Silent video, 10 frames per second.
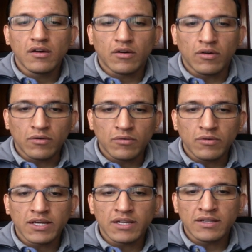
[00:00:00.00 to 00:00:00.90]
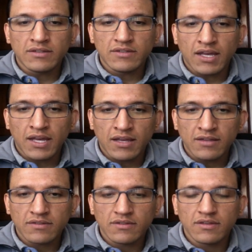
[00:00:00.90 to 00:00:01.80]
Always
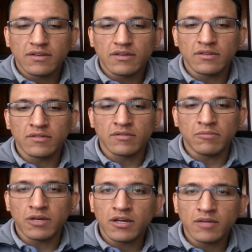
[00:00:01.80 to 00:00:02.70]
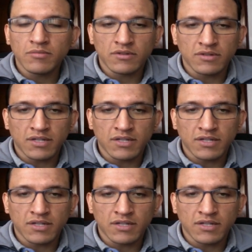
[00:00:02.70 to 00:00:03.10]
ask your mom, your